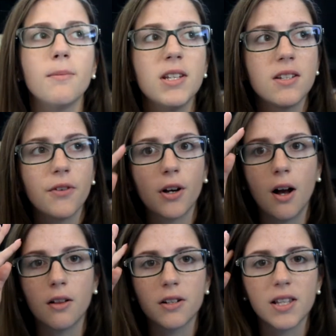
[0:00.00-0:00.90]
in different
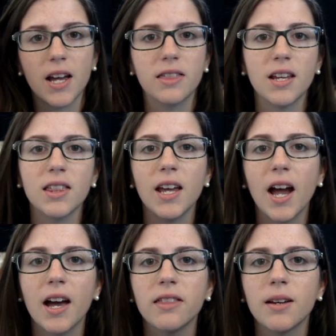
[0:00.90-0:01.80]
colors. I think they
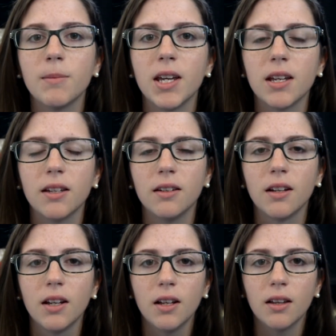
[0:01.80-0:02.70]
had them in
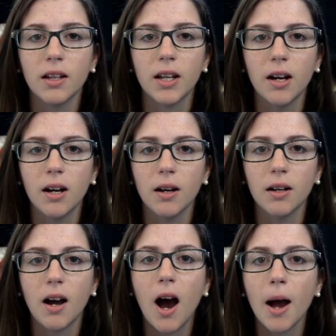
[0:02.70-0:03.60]
like a
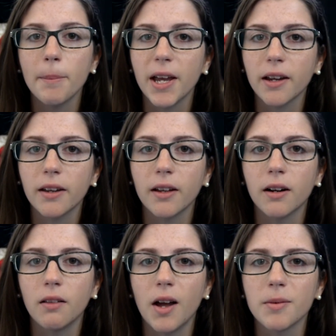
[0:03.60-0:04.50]
hot pink and
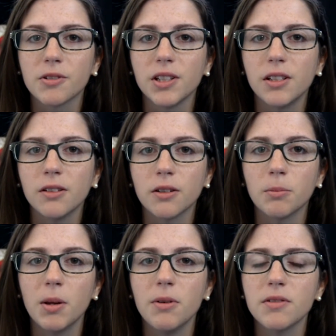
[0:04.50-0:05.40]
a lime green, or
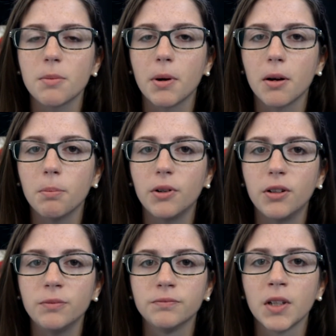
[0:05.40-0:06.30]
maybe it was a
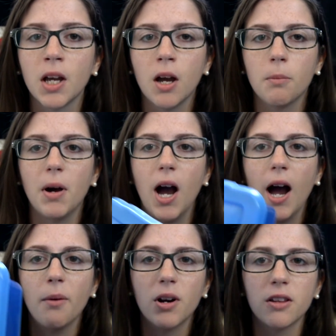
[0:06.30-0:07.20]
purple, but
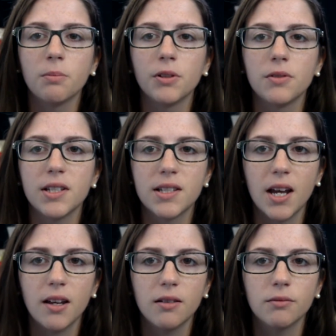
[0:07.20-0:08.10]
I wanted the blue to
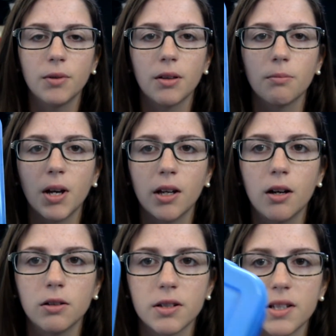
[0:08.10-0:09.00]
stay with my
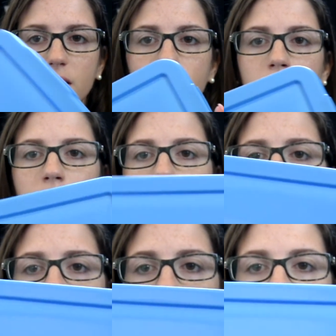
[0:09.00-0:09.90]
color scheme.
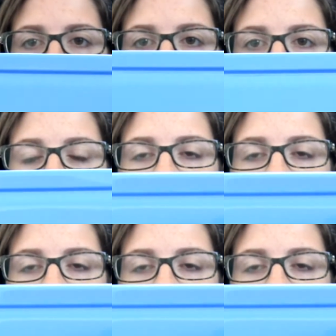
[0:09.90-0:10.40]
And